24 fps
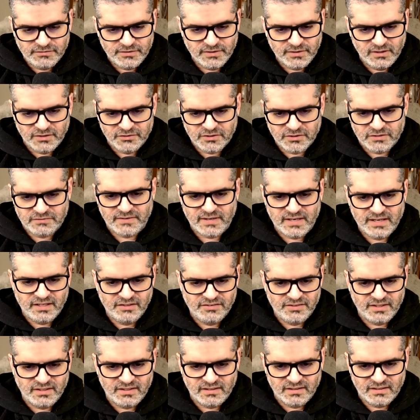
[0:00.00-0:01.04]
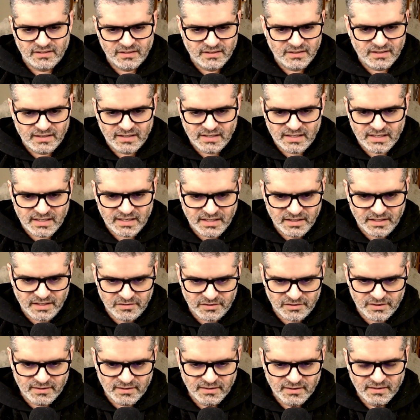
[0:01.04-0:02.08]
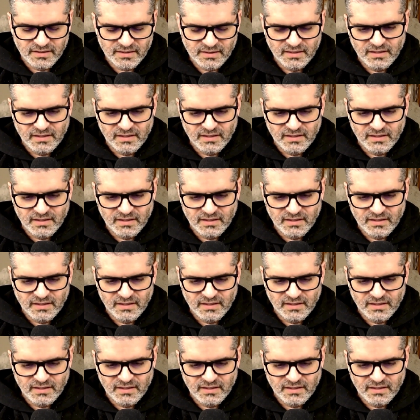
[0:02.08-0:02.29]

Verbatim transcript: philosophizing either.